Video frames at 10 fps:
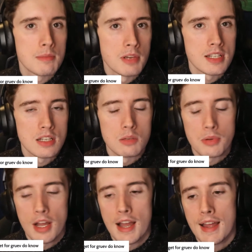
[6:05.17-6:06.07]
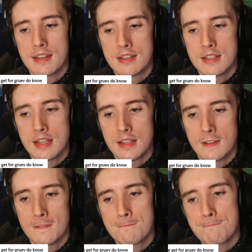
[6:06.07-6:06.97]
picked it up, and
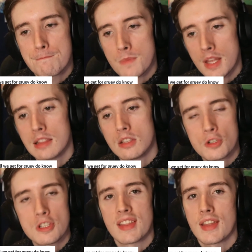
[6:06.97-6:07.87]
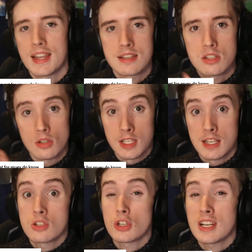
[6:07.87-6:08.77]
it looks like that is solid
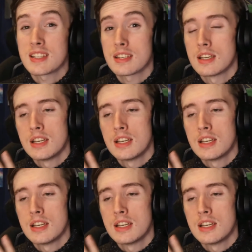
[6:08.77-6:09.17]
interest.